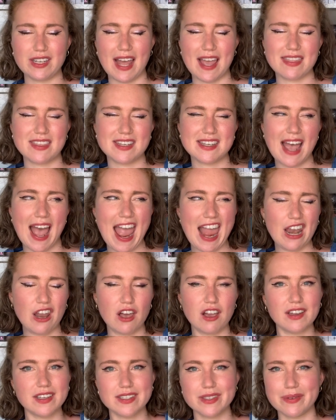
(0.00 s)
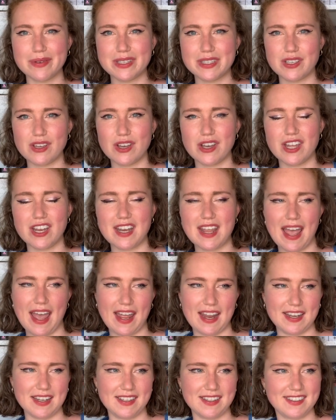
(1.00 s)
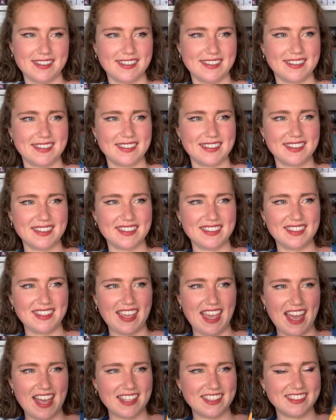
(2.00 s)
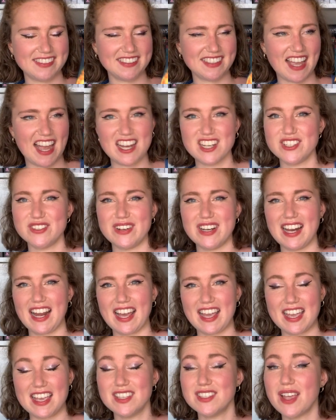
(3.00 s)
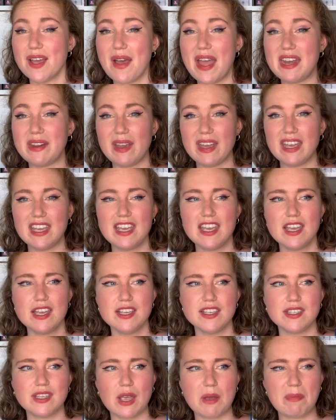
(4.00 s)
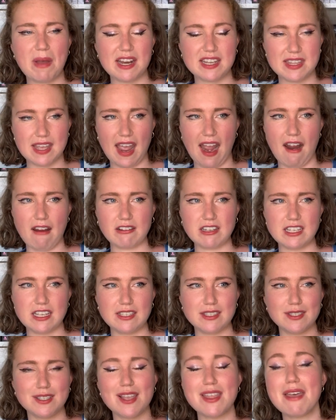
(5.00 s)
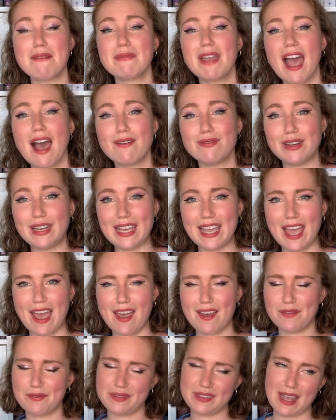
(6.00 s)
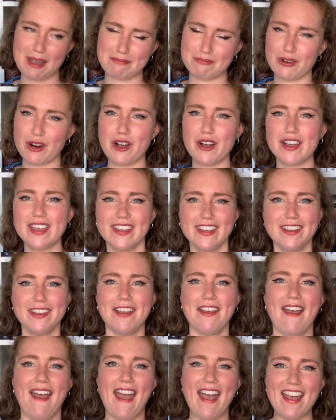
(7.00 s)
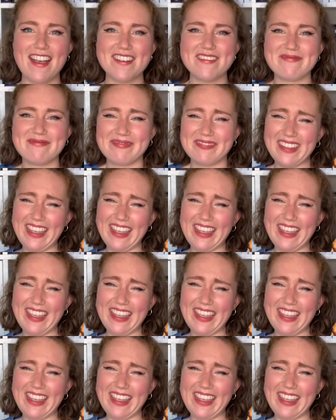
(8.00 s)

Like the dialogue is always good, and yeah, I just really like it. So anyway, so back to the characters. So then we have Leo Danbrock, Leo.